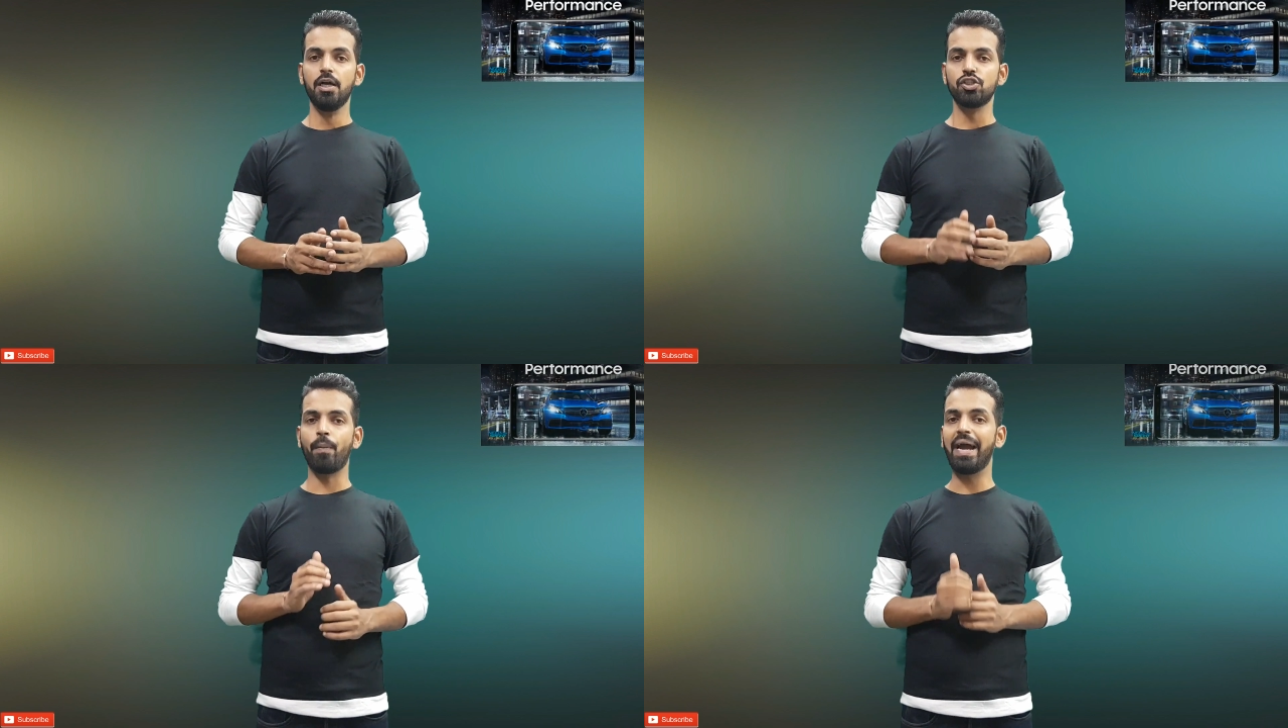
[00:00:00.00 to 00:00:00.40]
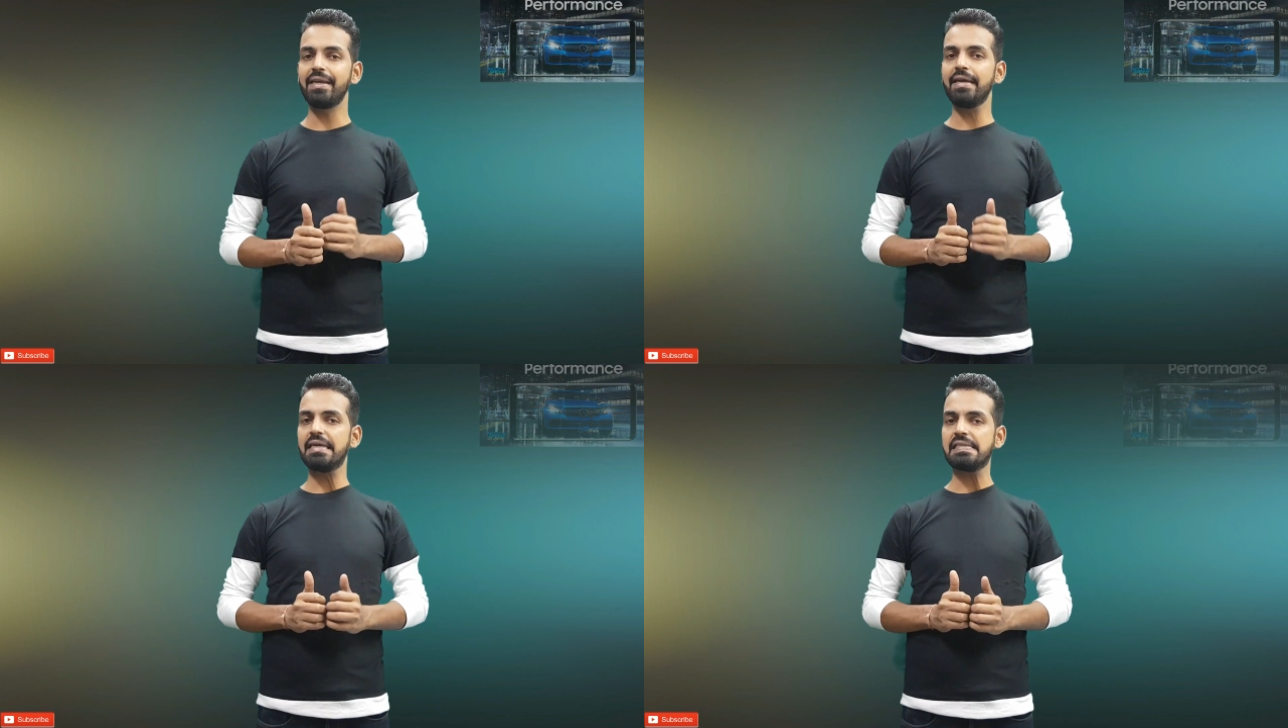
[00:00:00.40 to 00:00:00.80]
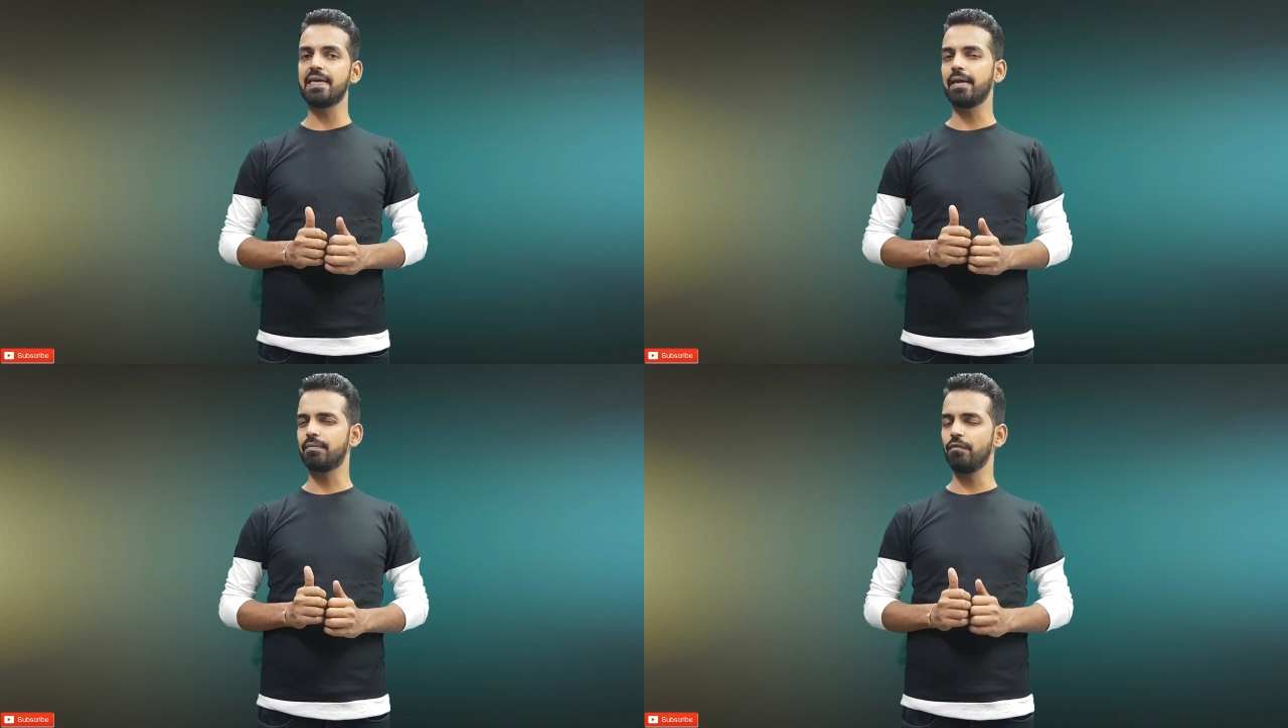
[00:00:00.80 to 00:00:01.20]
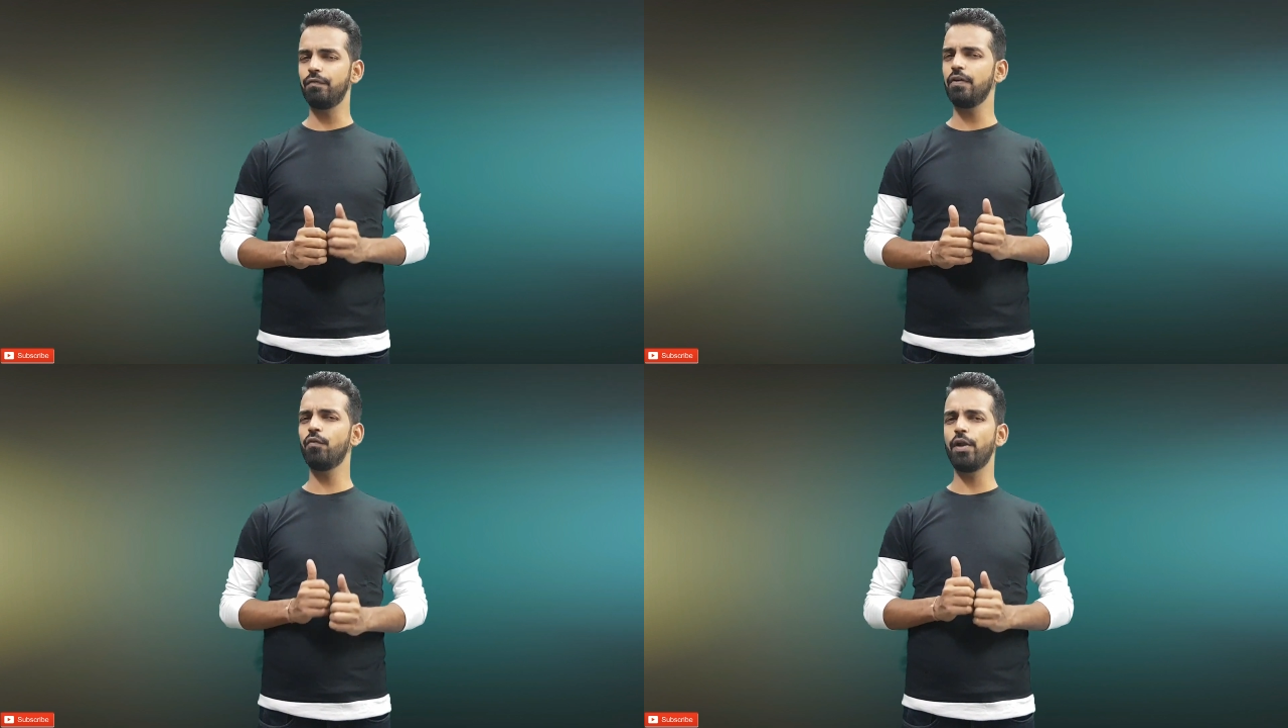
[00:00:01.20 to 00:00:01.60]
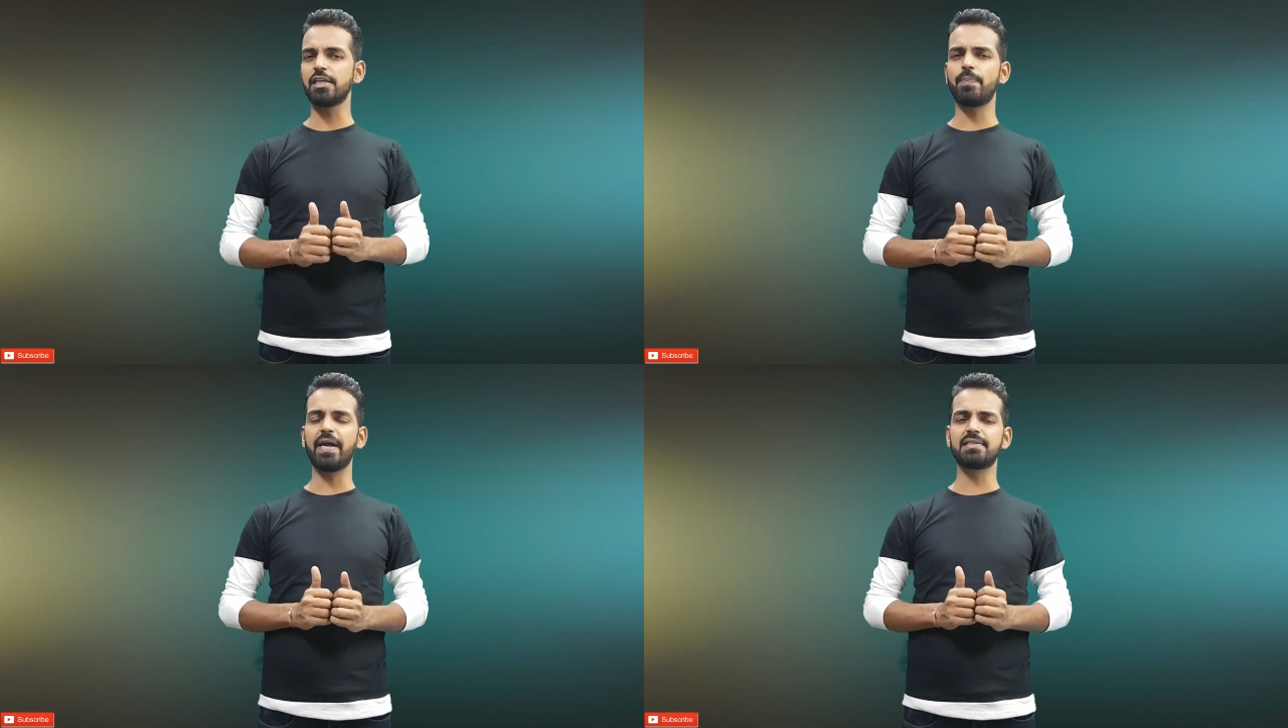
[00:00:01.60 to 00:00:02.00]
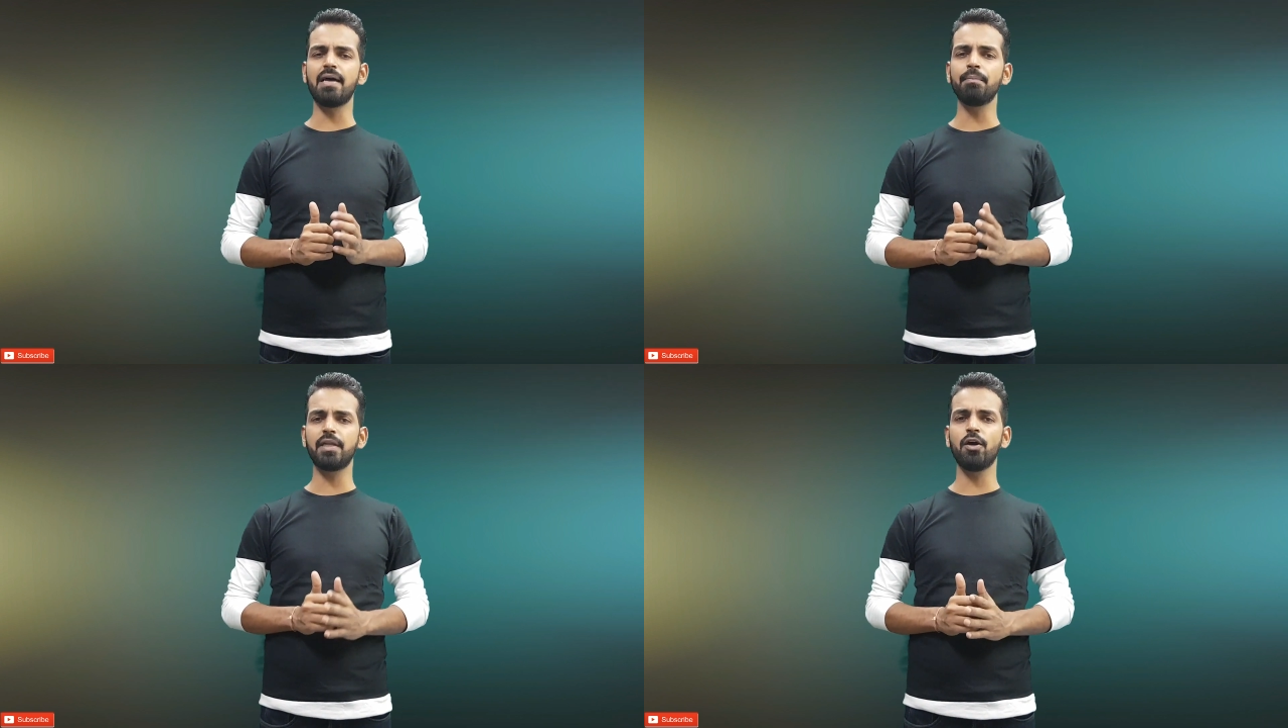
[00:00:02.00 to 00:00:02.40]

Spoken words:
So my take is that we would expect something